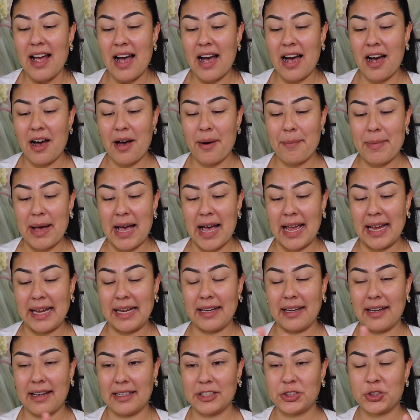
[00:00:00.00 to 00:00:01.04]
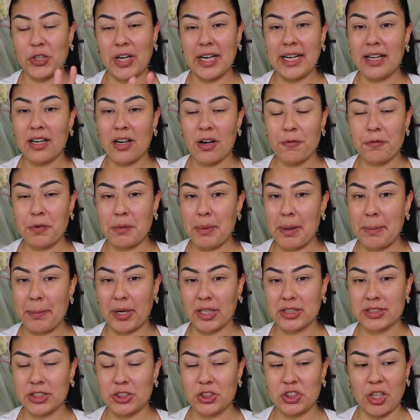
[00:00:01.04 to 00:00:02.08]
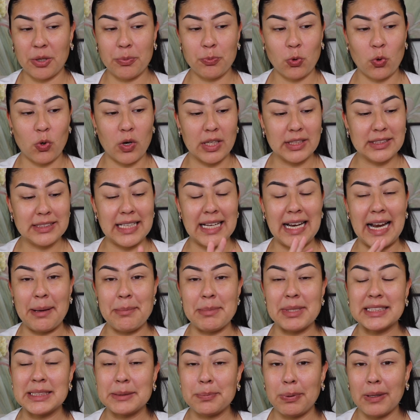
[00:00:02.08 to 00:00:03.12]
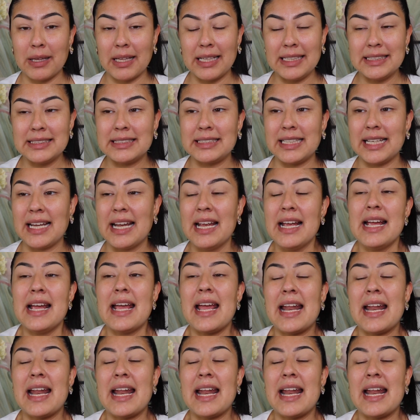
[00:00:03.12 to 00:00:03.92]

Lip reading: I tried it on for my BoxyCharm once and I misplaced it,